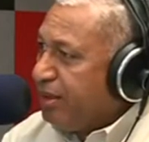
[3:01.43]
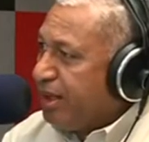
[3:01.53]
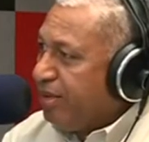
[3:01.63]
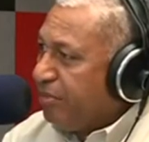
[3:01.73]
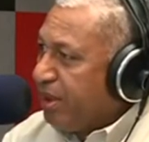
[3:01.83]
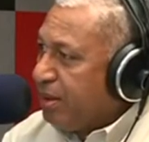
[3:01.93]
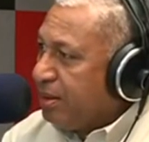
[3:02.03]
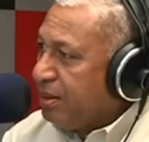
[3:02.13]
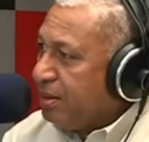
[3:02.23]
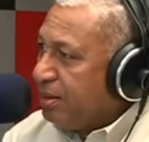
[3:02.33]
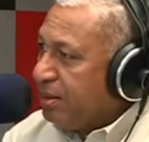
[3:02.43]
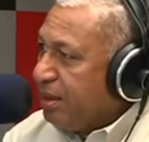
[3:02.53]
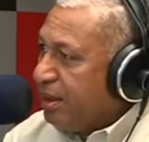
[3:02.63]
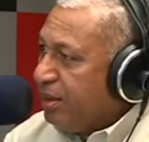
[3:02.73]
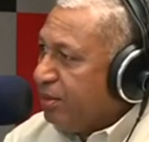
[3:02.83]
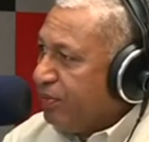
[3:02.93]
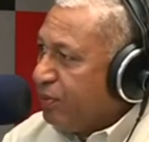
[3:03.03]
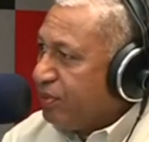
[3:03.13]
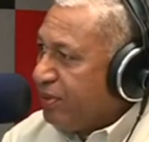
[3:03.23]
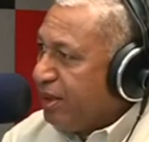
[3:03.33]
run the government. And of
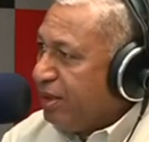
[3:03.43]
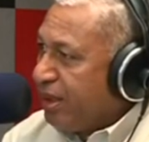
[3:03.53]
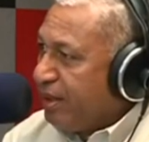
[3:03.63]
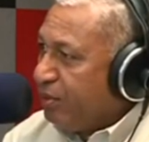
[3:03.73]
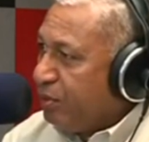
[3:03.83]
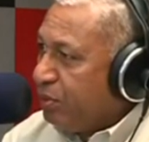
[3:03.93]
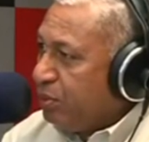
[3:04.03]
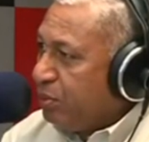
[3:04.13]
course, they are entitled to